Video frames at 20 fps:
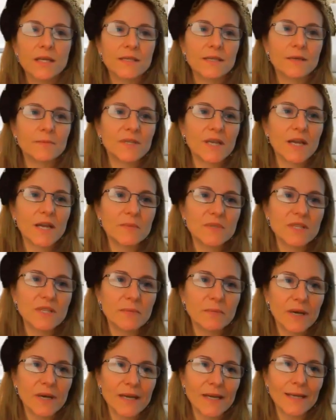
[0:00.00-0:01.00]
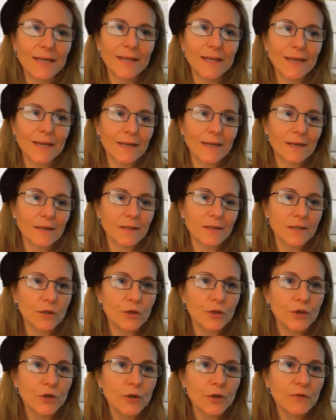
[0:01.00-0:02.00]
Sometimes they might get a
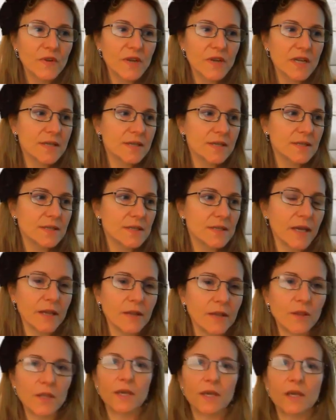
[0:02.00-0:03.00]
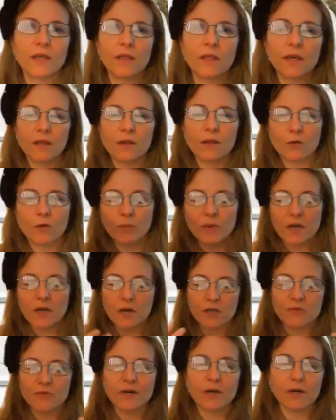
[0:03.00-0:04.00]
little nervous and think that, oh my
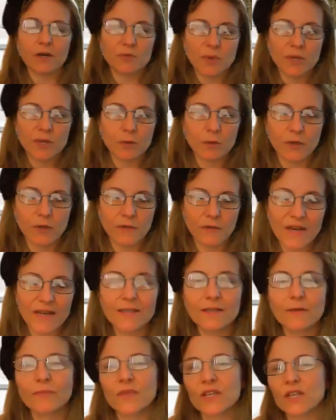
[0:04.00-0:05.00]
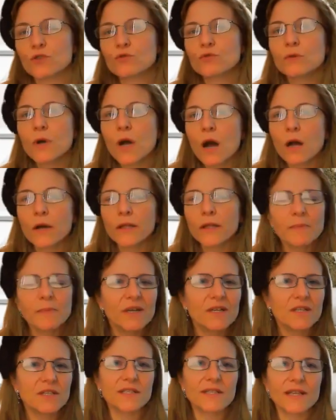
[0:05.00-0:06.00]
gosh, my heart's beating really fast, something's wrong. They
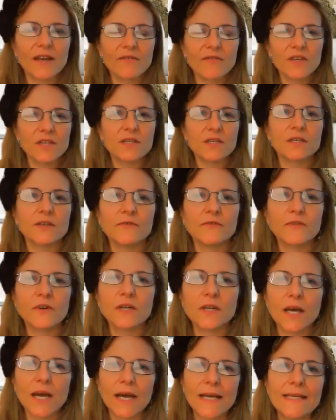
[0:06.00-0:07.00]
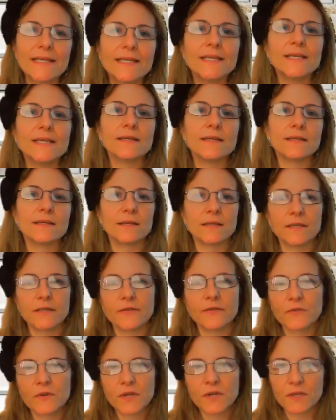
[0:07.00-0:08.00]
might just have these different ideas and
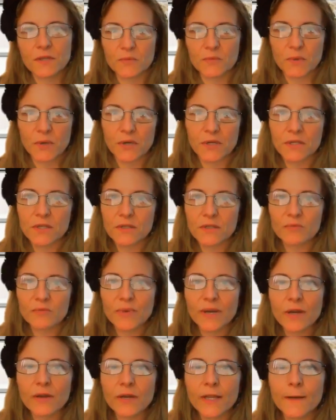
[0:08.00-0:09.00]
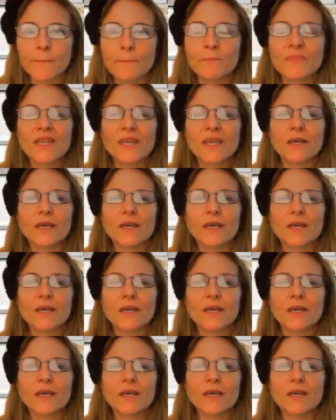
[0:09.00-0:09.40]
different experiences about it.